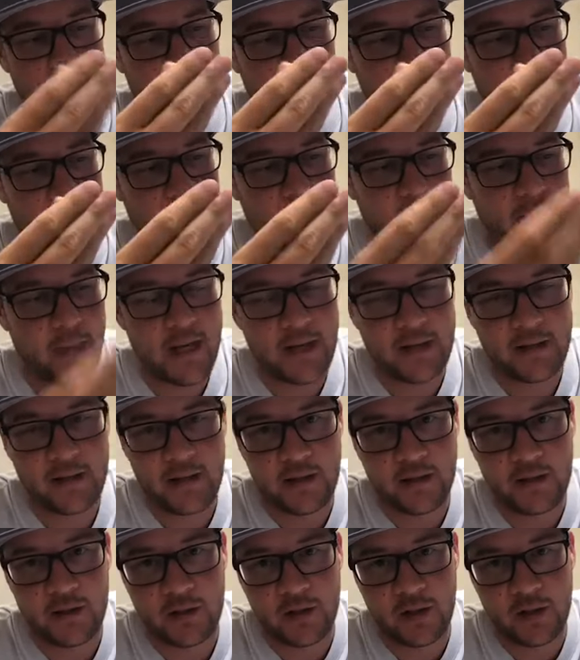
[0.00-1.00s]
It makes
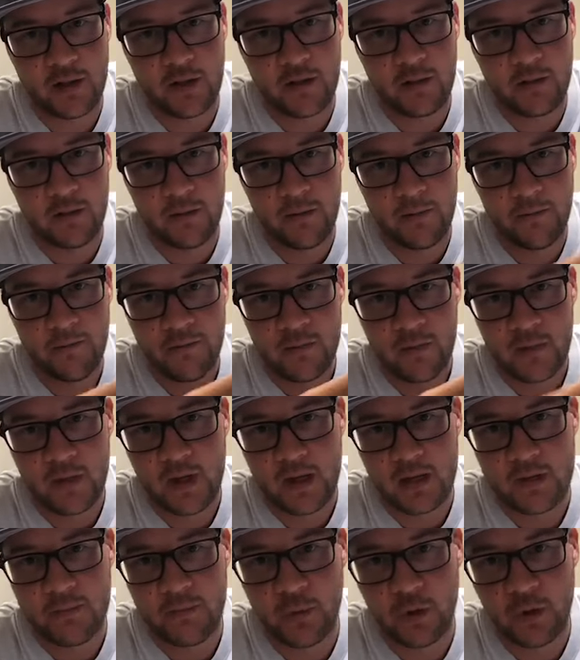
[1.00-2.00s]
it so
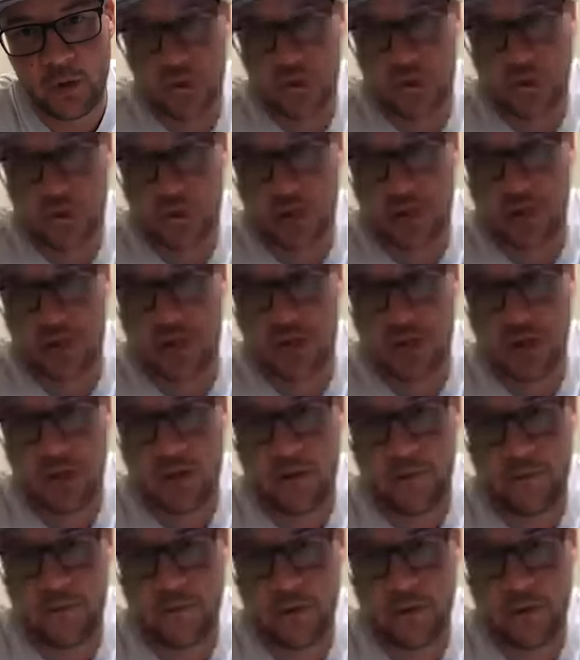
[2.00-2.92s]
there's more attention and